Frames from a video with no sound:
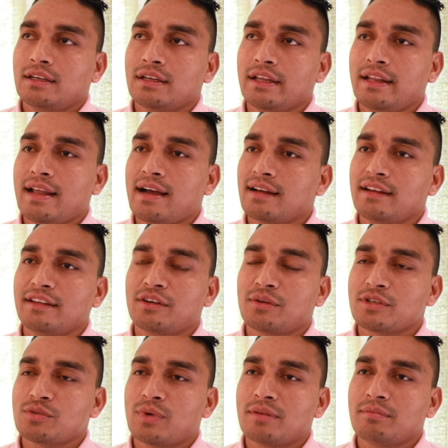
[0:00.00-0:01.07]
in Nagaland there
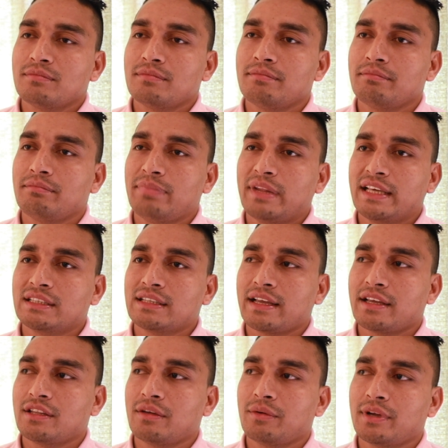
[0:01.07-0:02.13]
was one place,
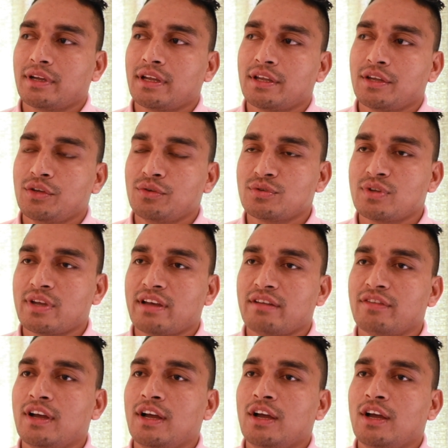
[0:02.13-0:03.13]
like they used to have